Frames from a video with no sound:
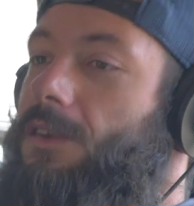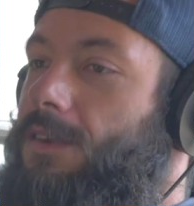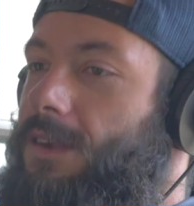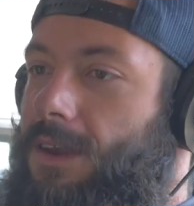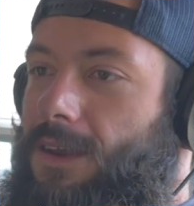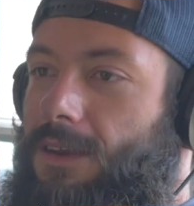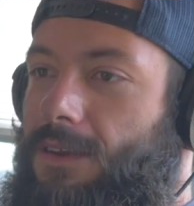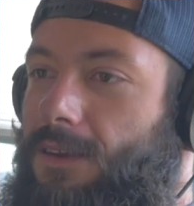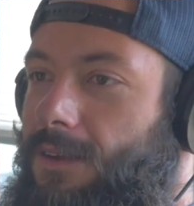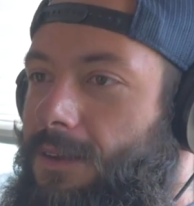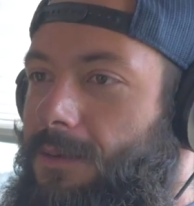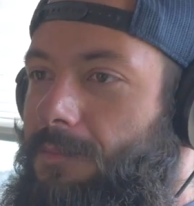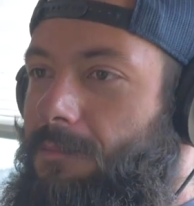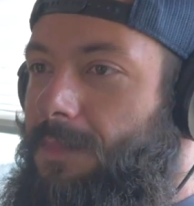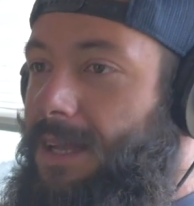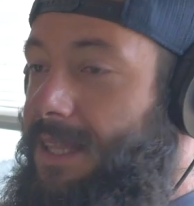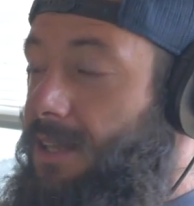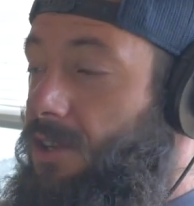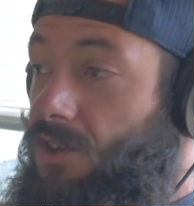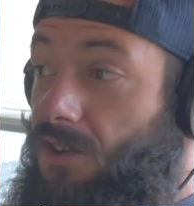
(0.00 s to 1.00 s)
skiing,
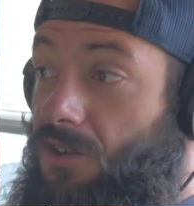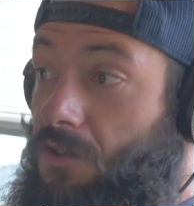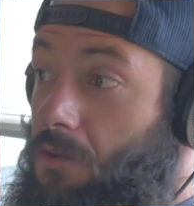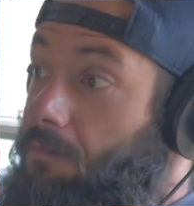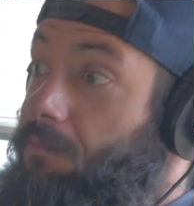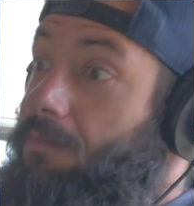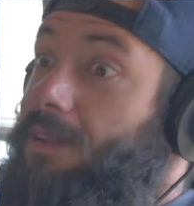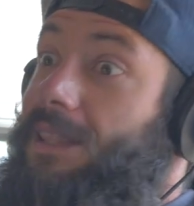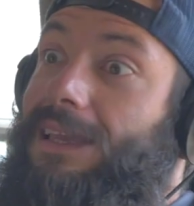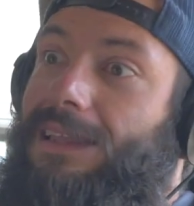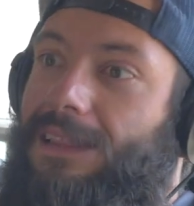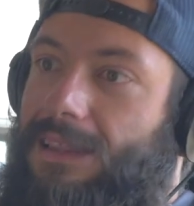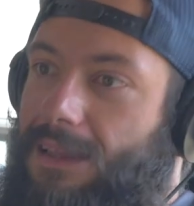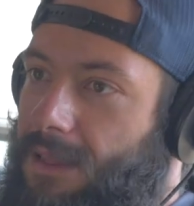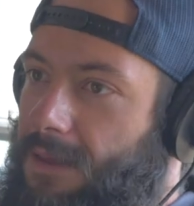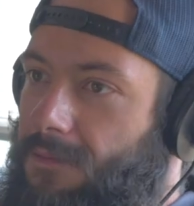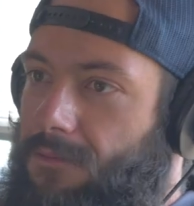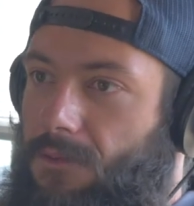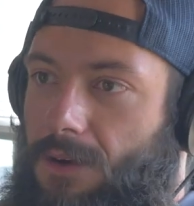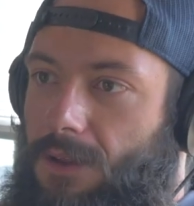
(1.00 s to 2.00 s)
but they're just completely
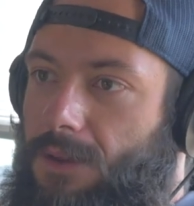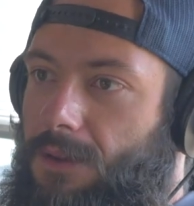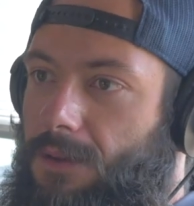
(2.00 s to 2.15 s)
different.